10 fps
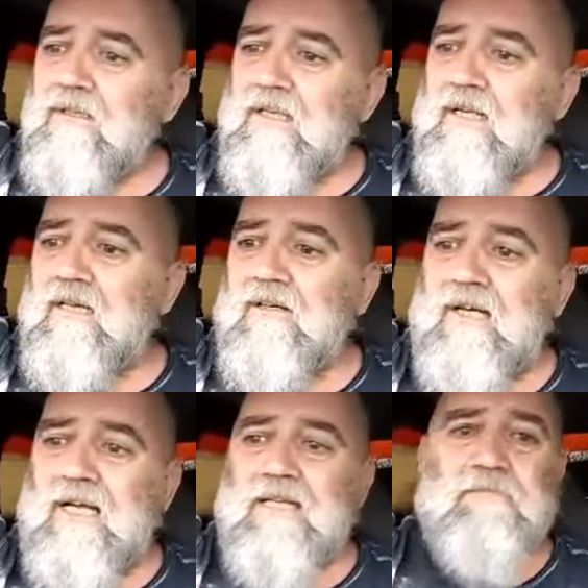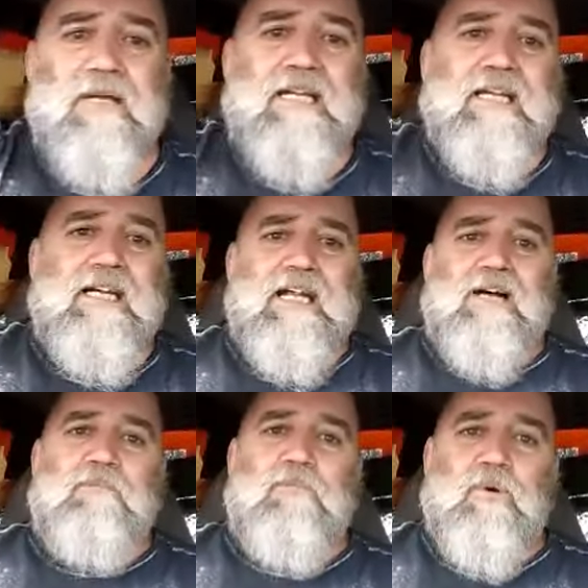You know, I ain't making it
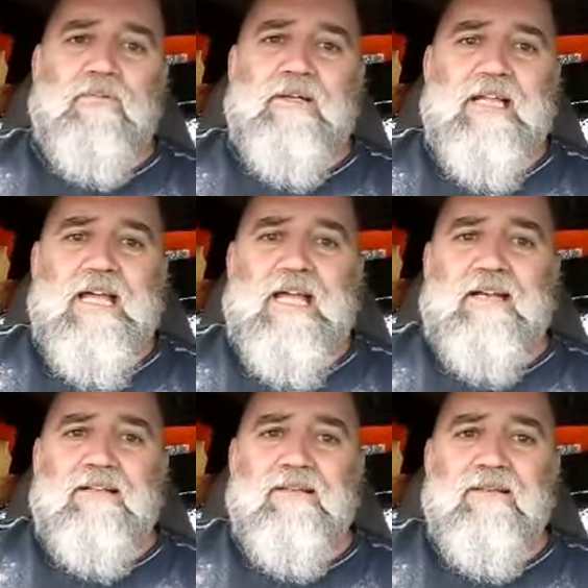out more than that.